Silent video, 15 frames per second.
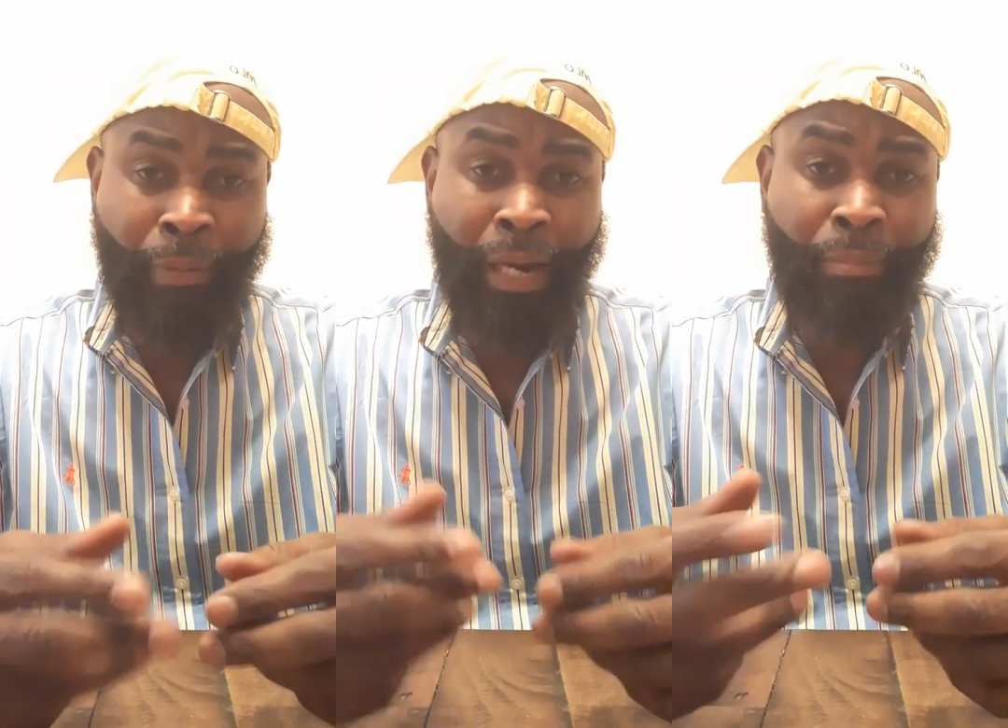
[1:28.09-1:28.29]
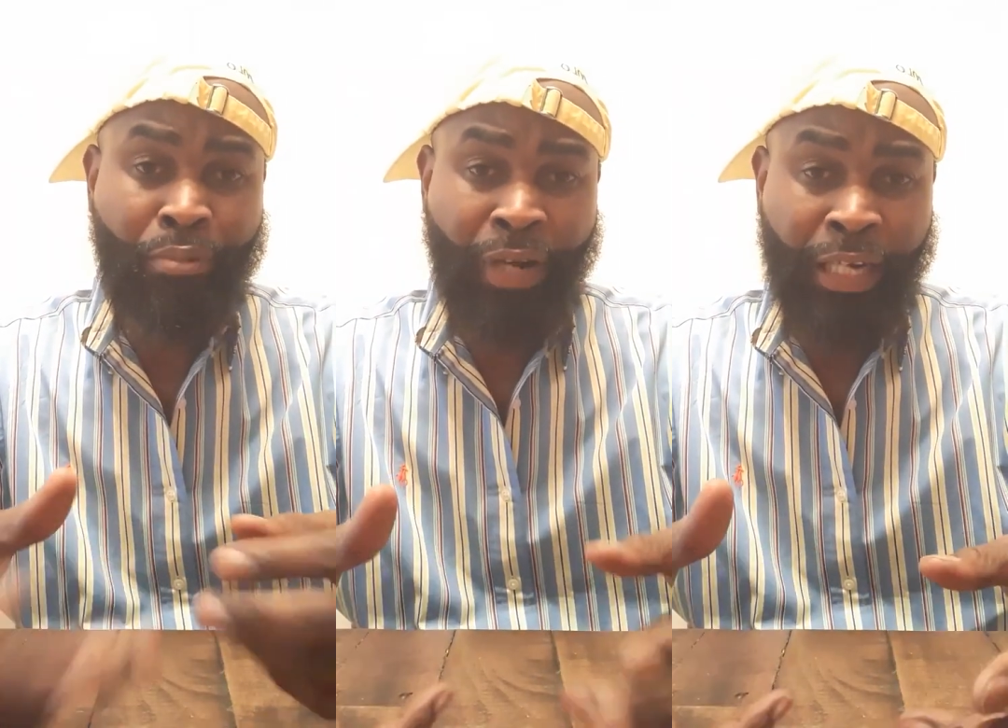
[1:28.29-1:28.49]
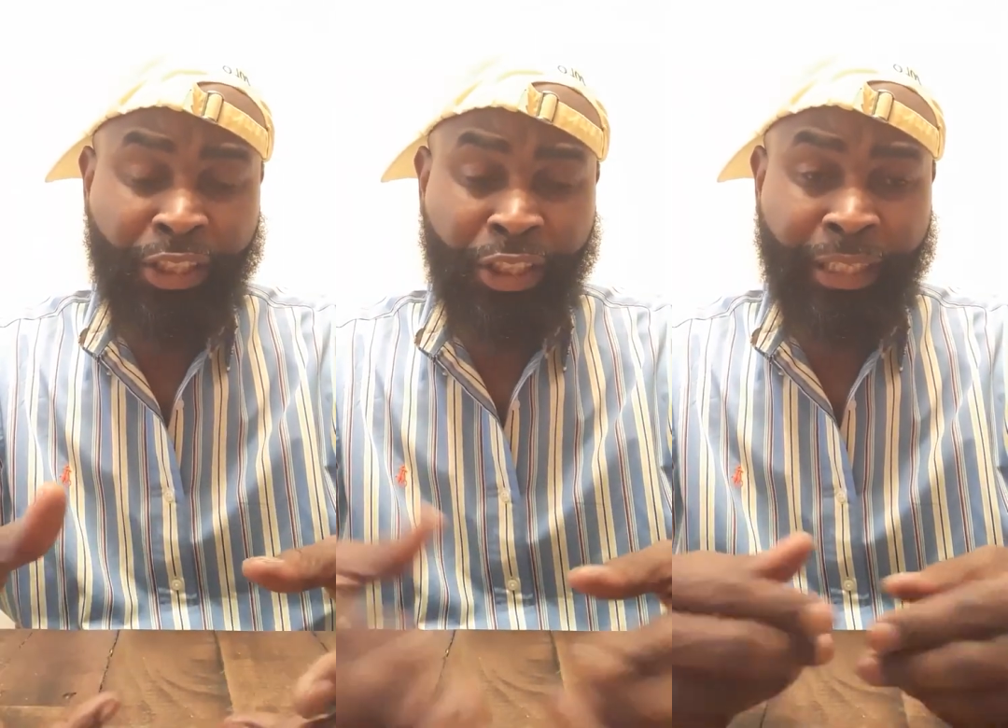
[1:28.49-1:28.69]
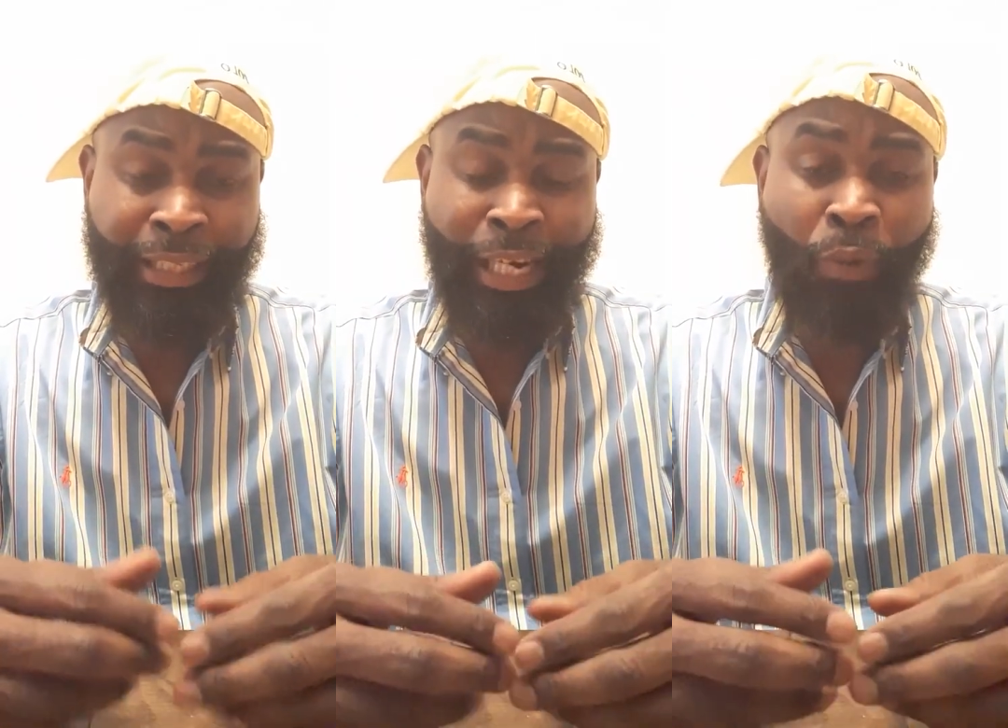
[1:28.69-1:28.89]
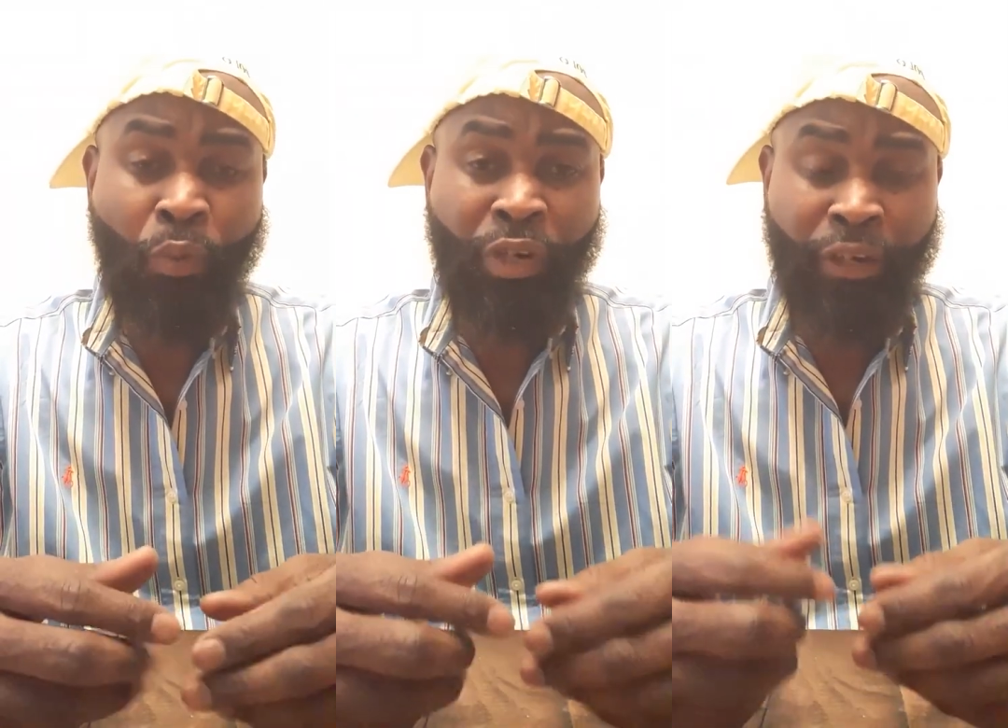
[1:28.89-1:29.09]
my project
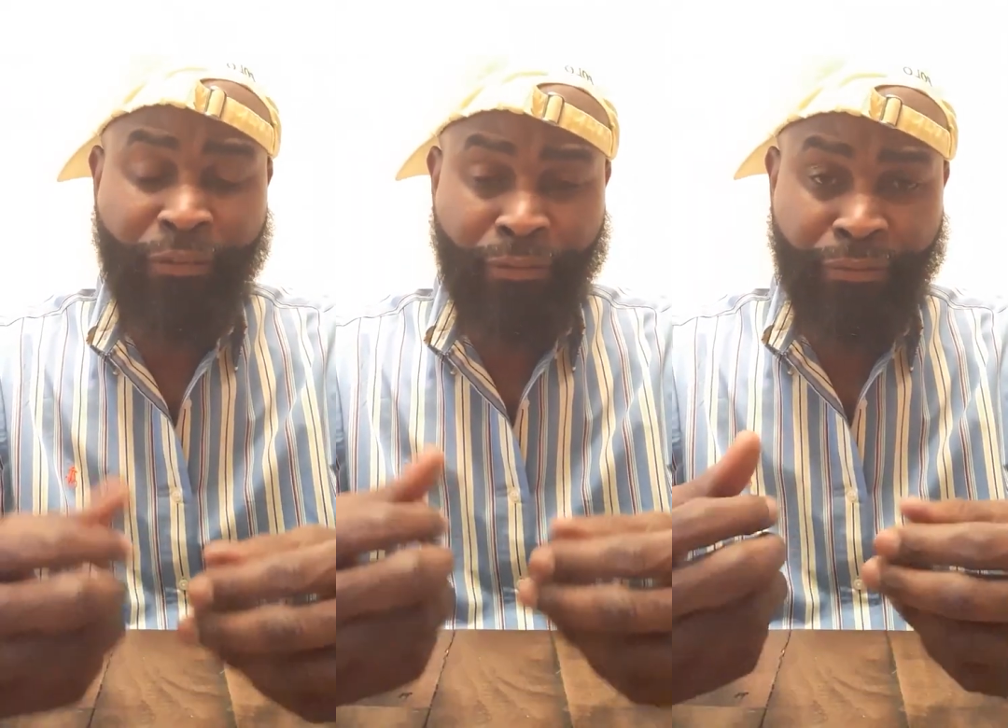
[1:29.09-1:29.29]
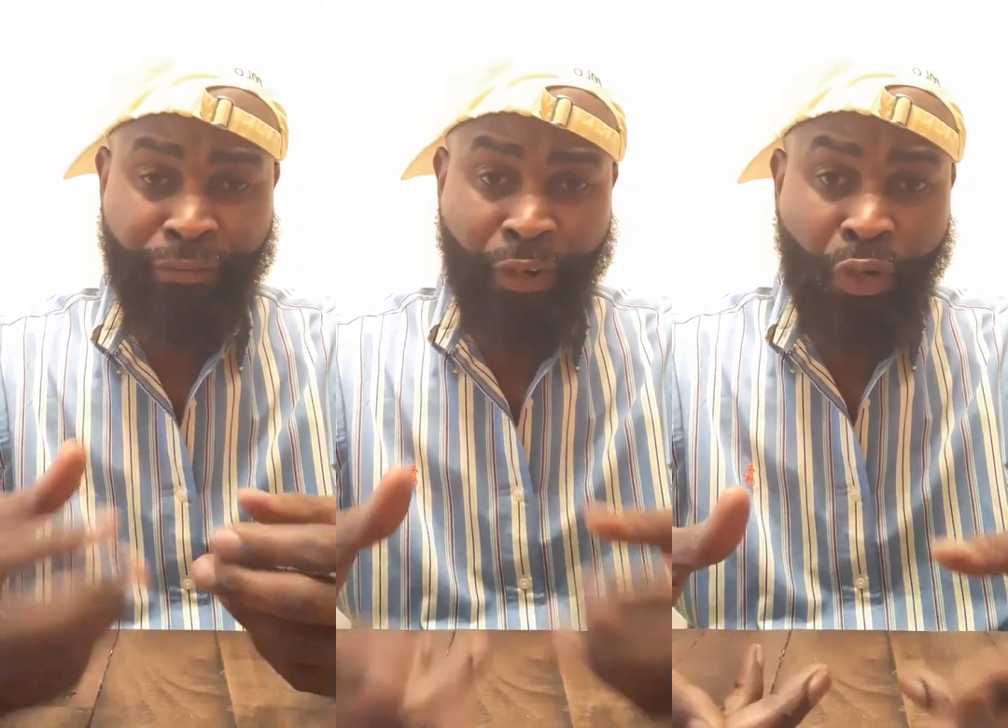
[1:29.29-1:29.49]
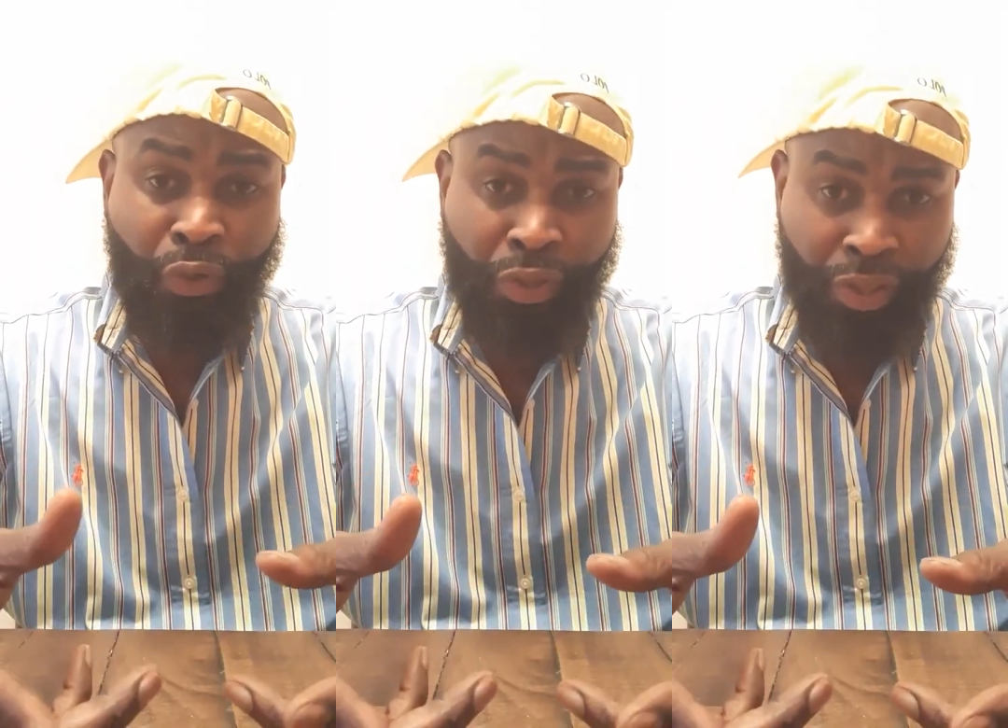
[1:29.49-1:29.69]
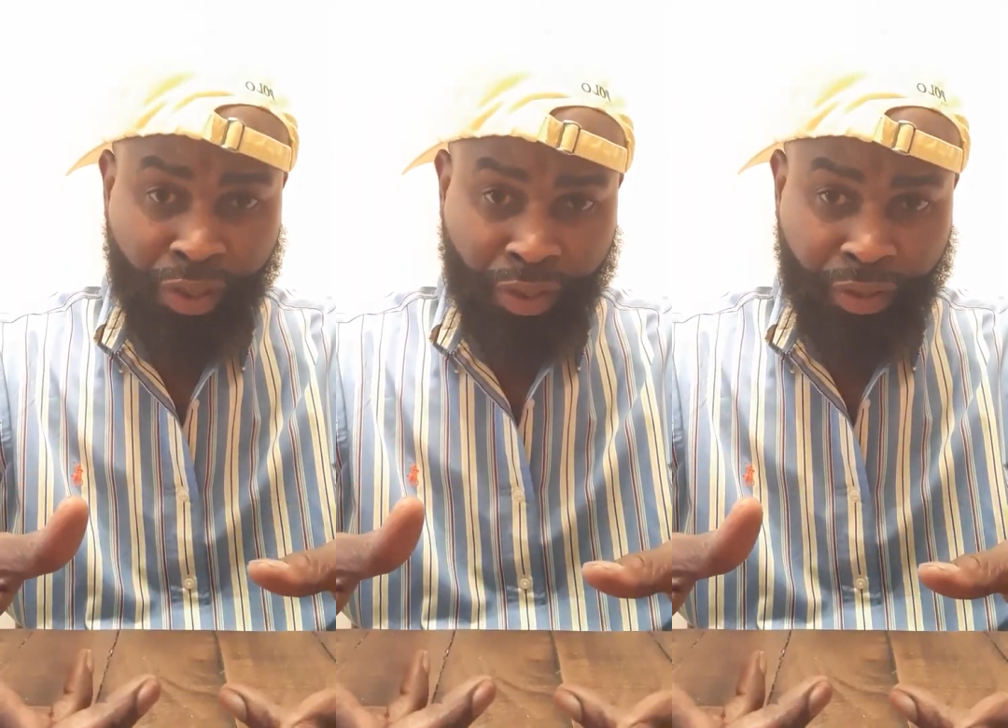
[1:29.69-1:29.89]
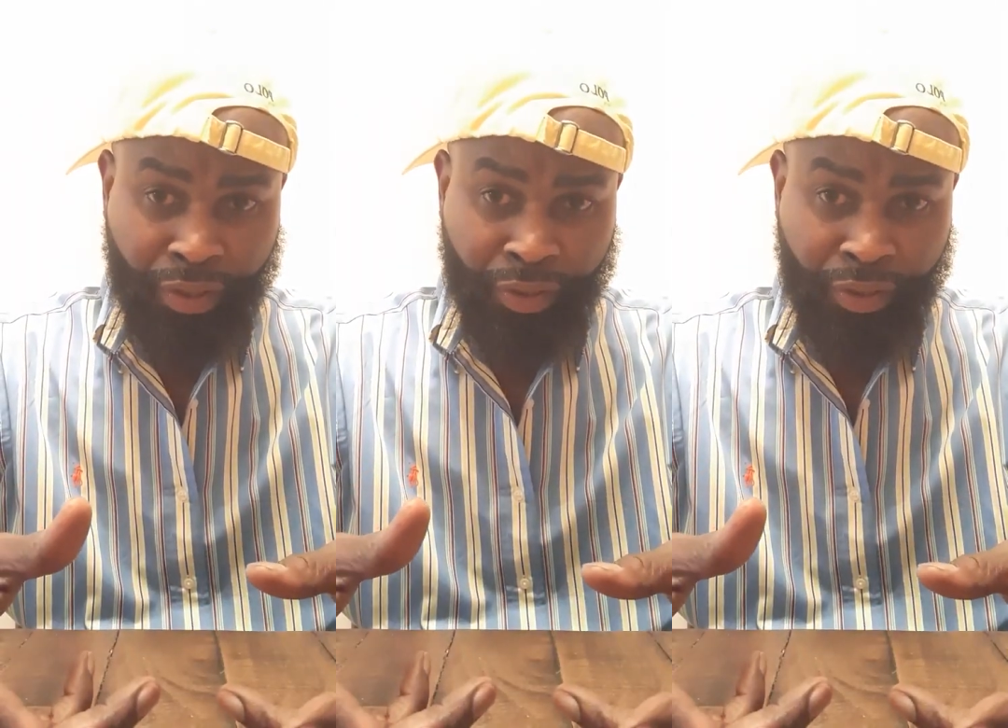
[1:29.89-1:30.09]
and I want a verse,